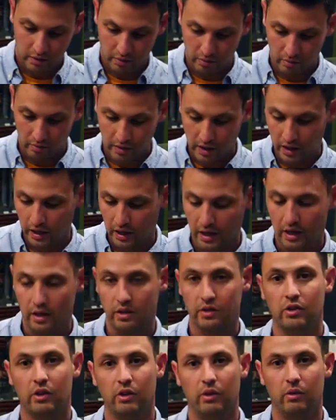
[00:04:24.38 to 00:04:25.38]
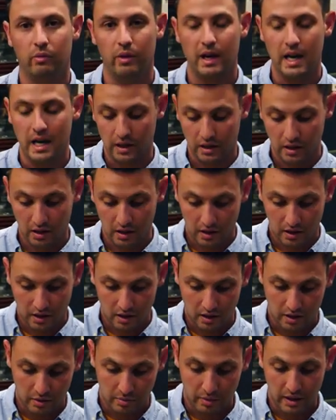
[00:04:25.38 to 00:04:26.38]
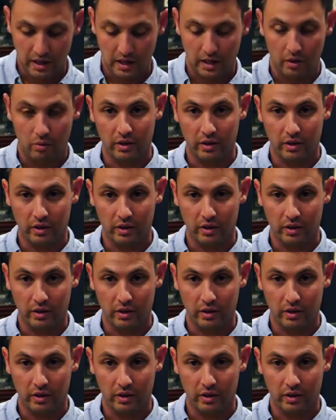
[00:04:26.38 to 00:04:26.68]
run it at a certain rate depending